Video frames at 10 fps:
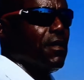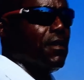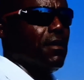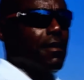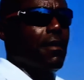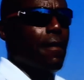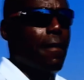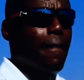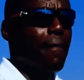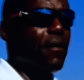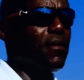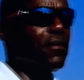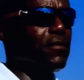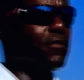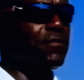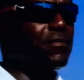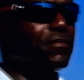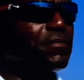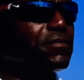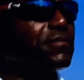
a Nike ambassador. I'm still a UN